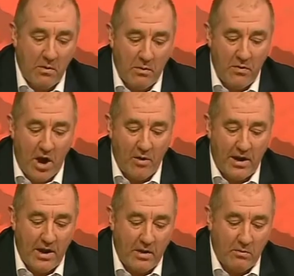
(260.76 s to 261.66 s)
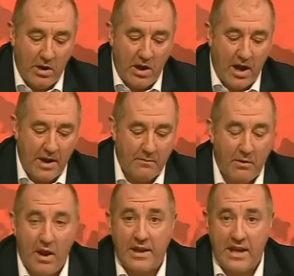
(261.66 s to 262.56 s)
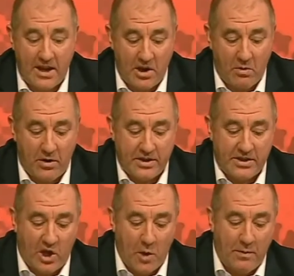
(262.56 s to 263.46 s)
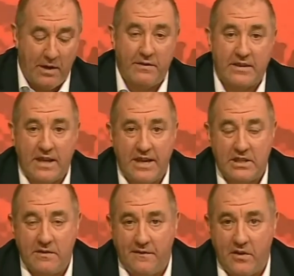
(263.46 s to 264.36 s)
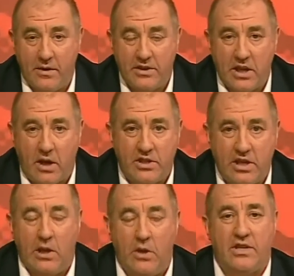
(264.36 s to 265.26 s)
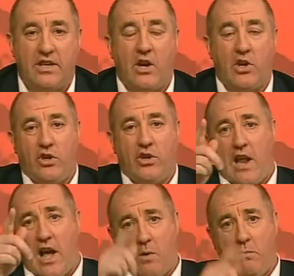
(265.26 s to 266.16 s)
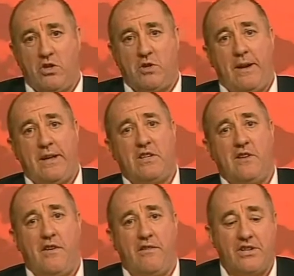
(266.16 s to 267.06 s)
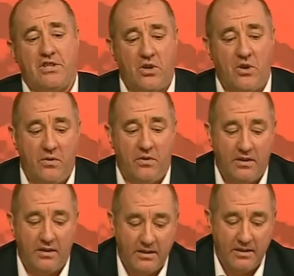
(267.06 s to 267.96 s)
not only will I get you on, it's an open invitation for you. Ajose Olusegun, good luck and we'll speak to you very soon.